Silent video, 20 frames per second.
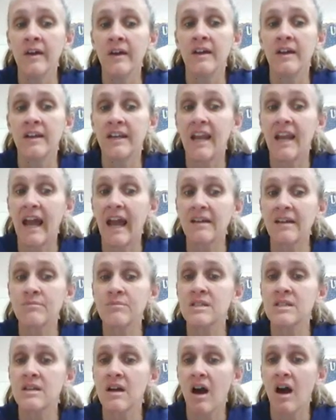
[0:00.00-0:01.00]

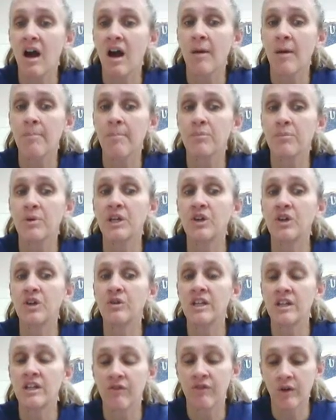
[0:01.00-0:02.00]
names, but you
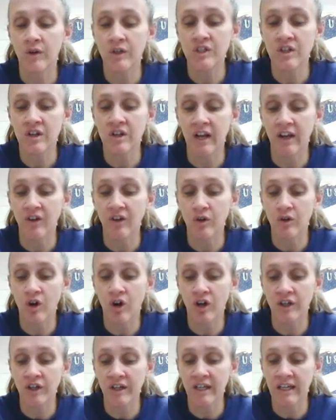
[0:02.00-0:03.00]
need to focus on Andrew
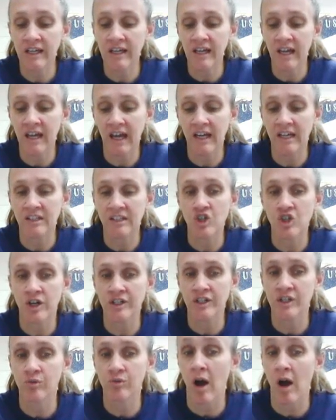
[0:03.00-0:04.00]
Carnegie and John
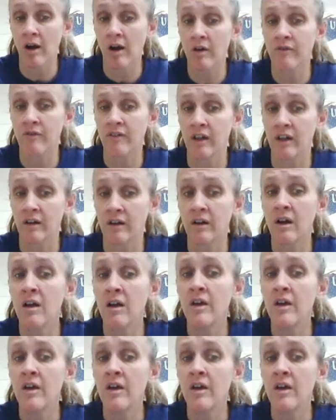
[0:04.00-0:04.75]
D. Rockefeller.